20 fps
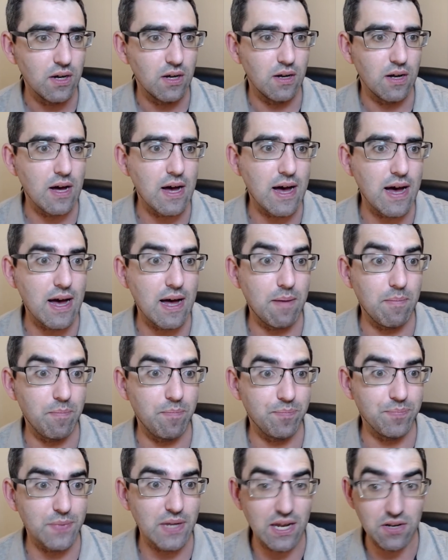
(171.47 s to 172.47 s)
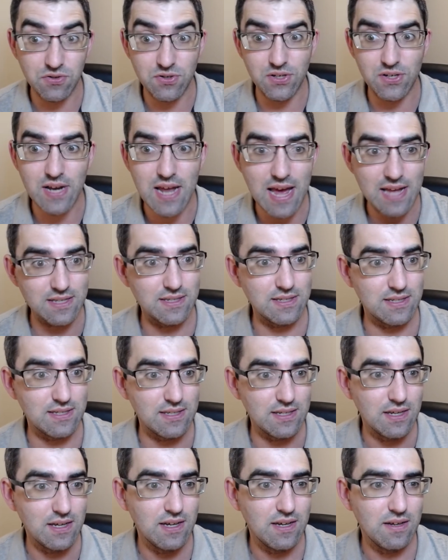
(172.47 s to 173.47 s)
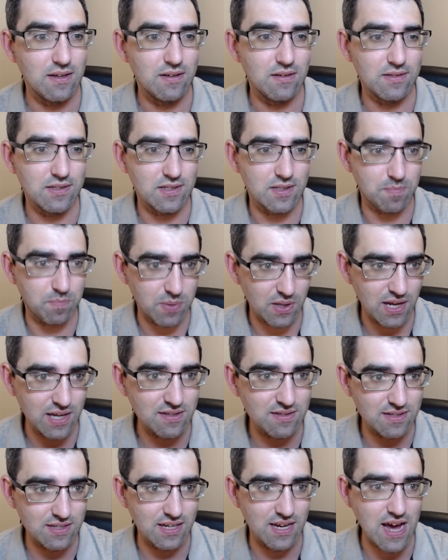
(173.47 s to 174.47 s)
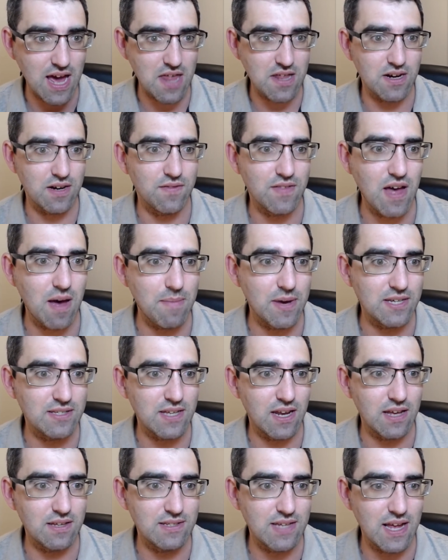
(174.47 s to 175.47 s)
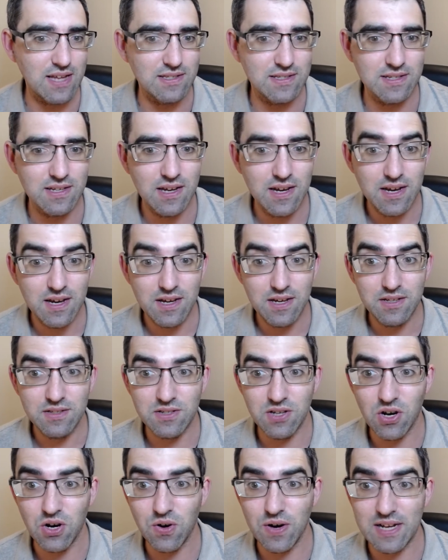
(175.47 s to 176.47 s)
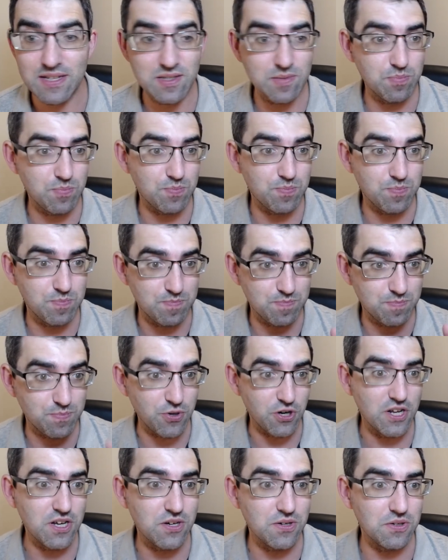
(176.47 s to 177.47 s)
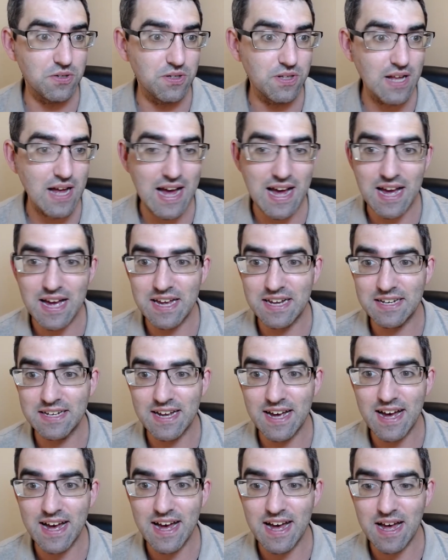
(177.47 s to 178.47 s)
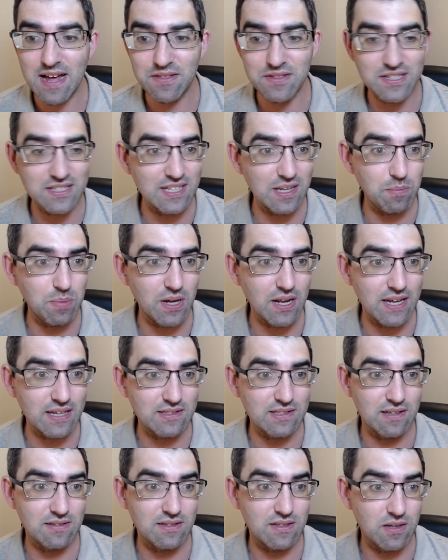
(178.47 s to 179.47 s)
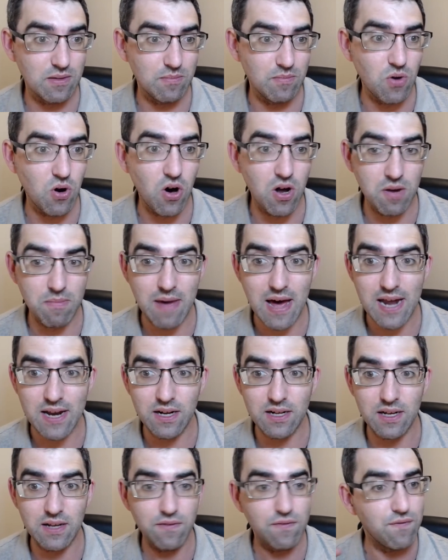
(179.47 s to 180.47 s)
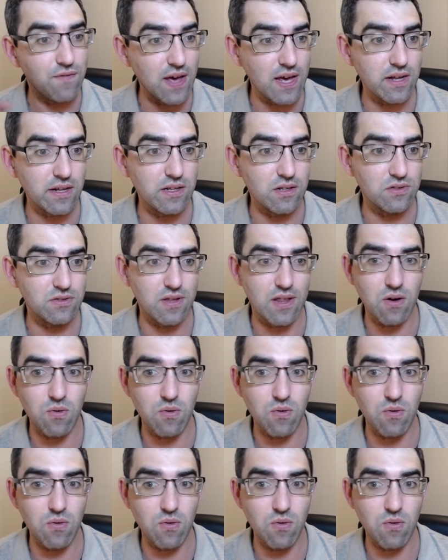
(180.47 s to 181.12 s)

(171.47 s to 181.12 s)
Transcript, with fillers: um, internets spliced together, if that makes any sense. So it's pretty cool. And uh, the TP-Link system automatically fails so that